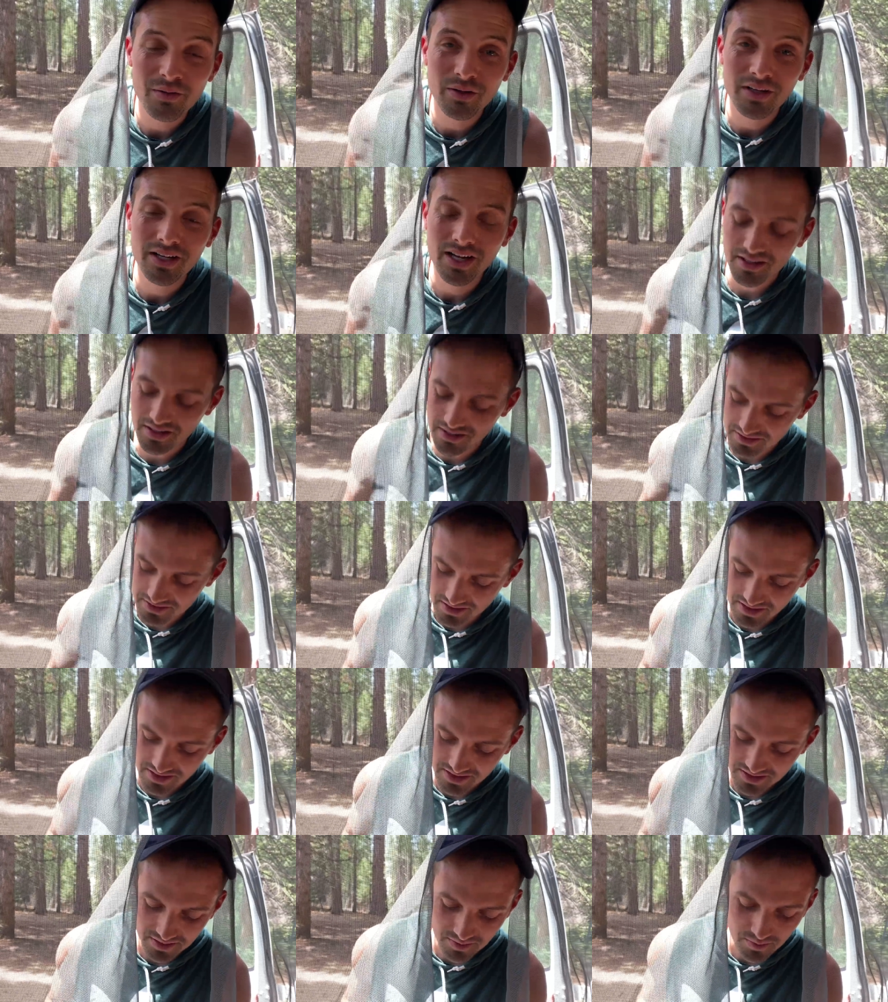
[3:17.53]
we got these
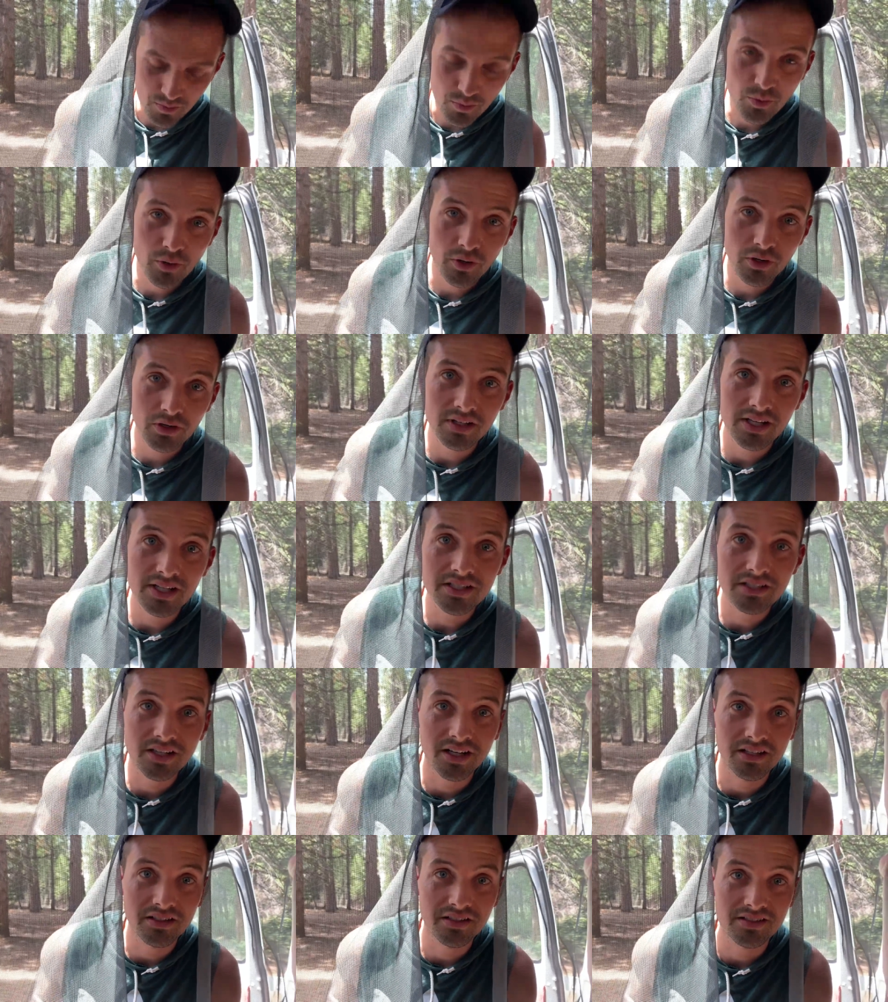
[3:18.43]
things more or less
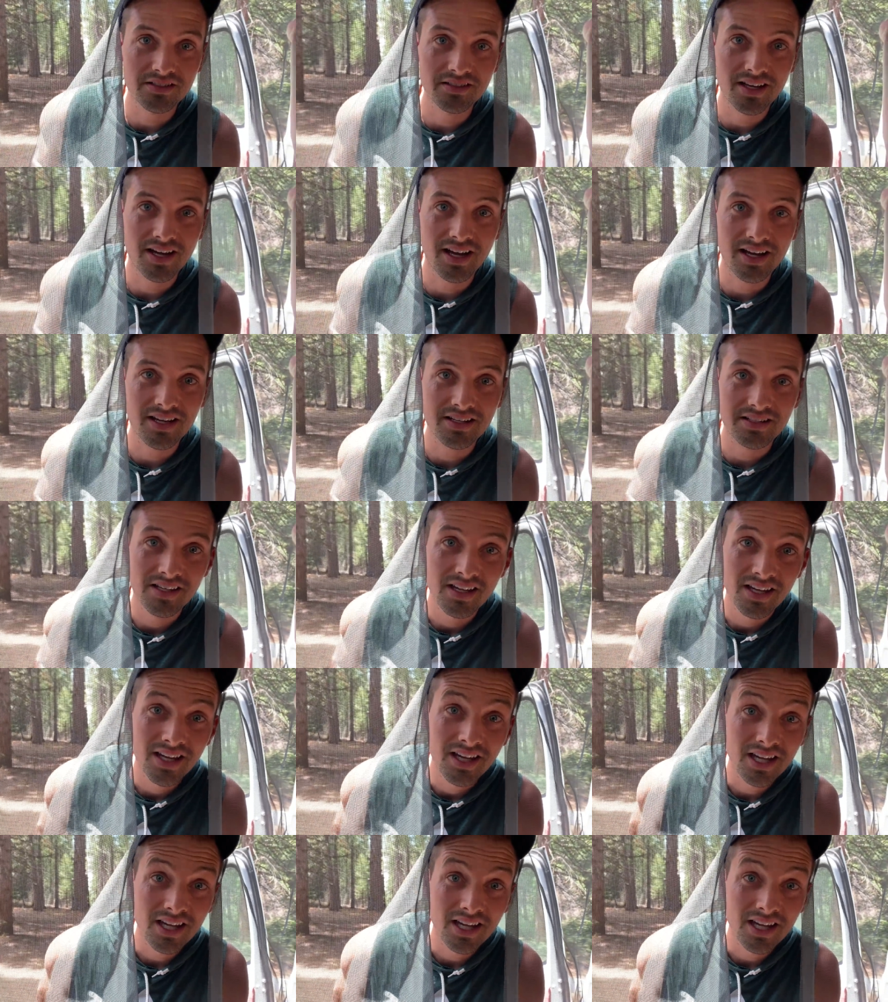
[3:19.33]
cut to size